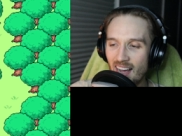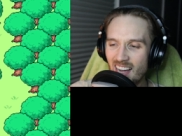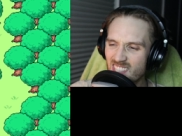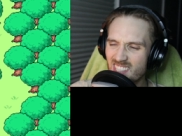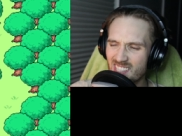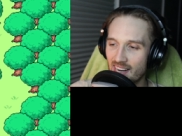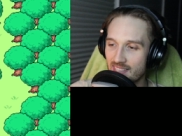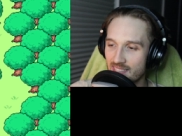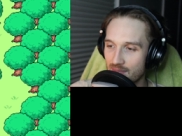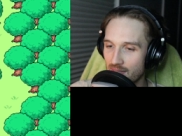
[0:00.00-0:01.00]
I just
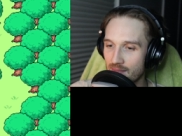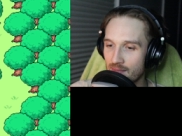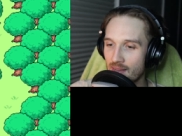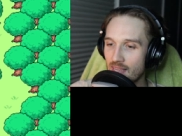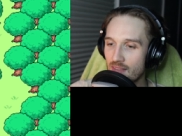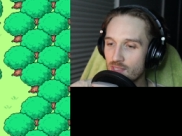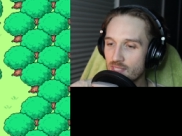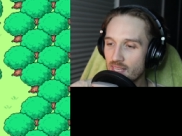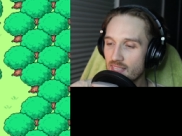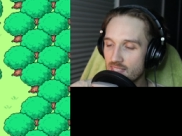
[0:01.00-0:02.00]
decided something. If you
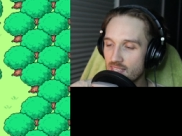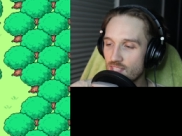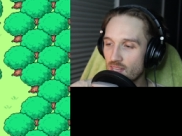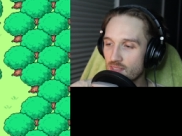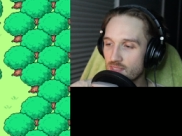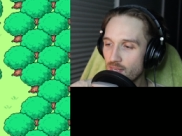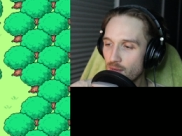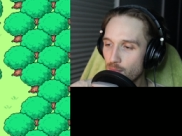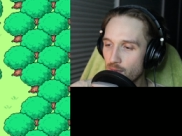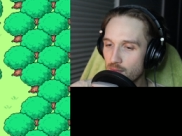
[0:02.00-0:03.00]
see any seashells, can
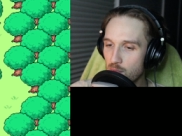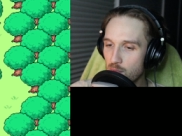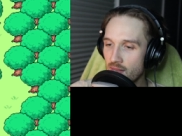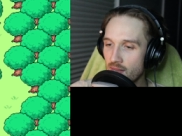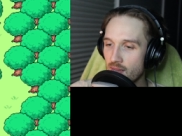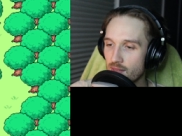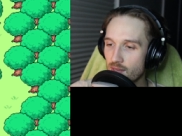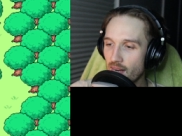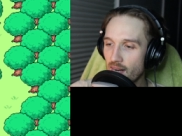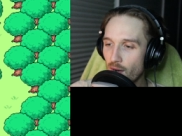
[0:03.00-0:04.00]
you bring them to me?
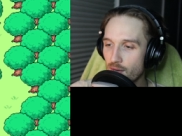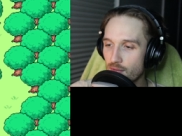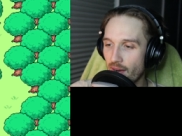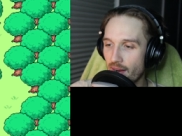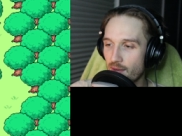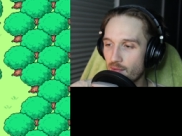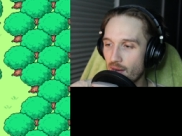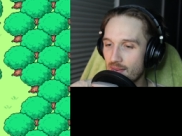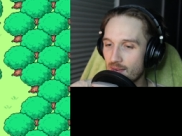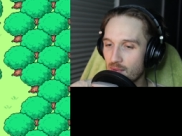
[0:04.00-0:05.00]
They're kind of hard to find
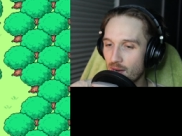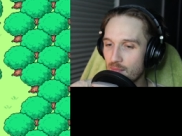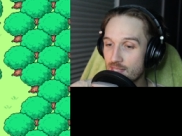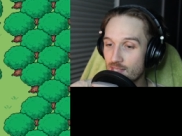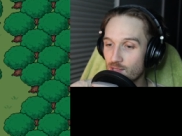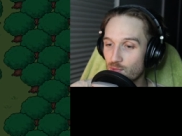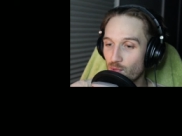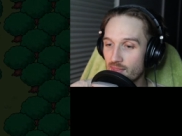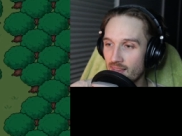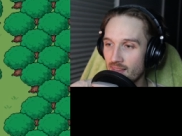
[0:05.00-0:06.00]
around here, but I'll make sure it's
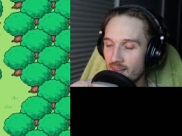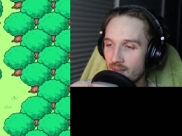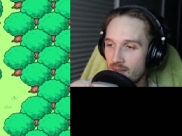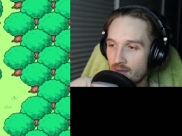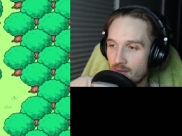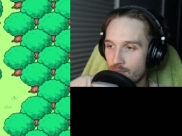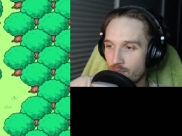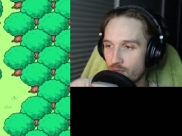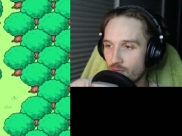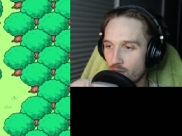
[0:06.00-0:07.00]
worth it.
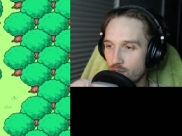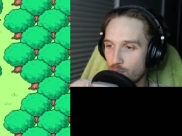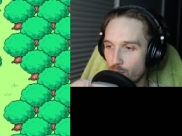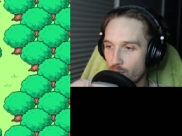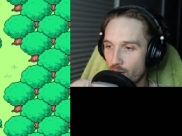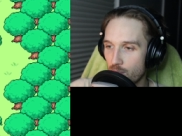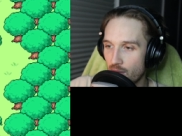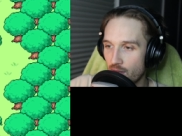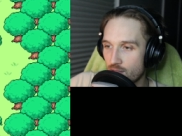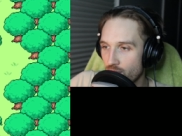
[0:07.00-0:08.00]
Fuck you, blue-haired
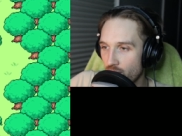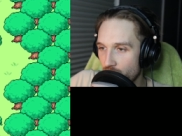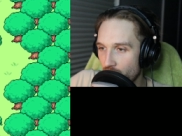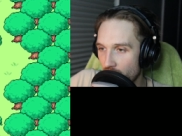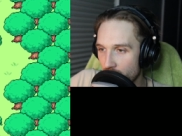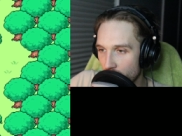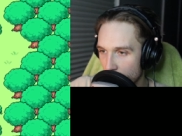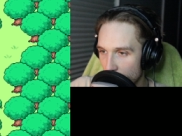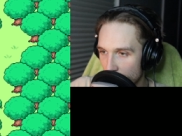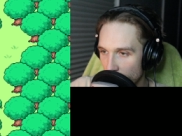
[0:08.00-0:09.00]
bitch. Fucking find your own
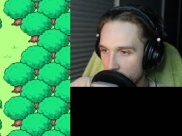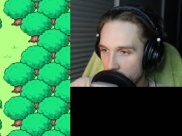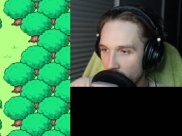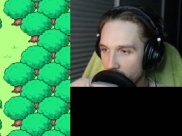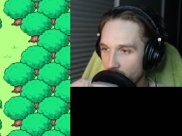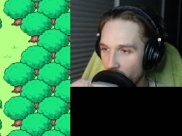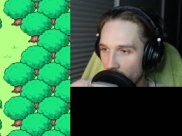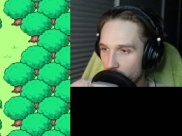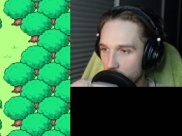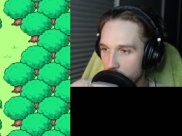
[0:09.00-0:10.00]
seashells. Is that the
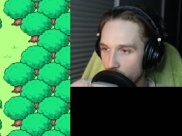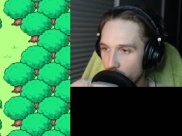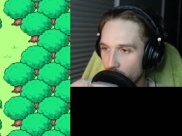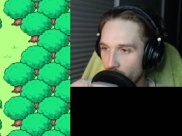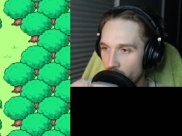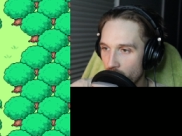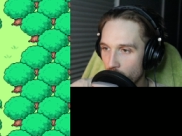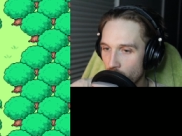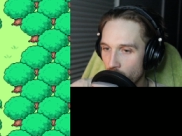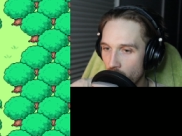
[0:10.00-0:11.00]
guy from Street Fighter?
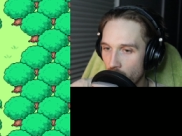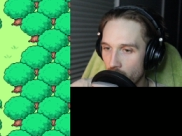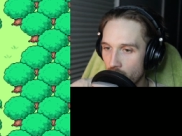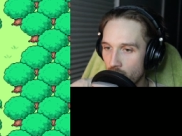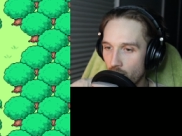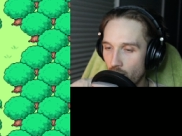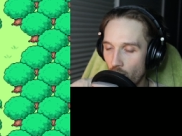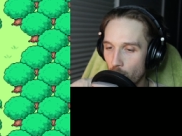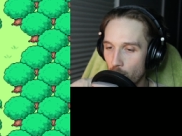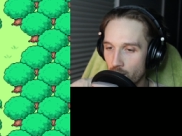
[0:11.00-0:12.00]
What's going on?
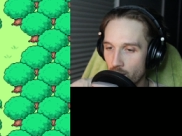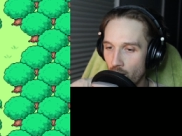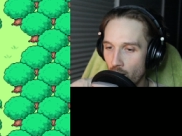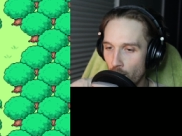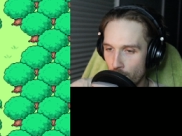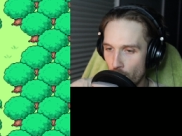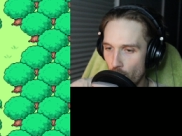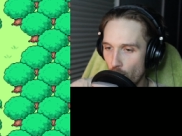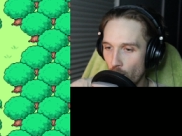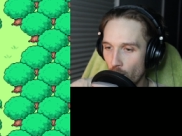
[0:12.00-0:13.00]
All-American guy.
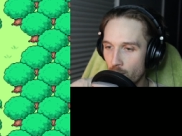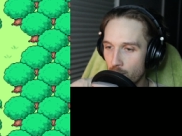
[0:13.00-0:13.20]
Yeah.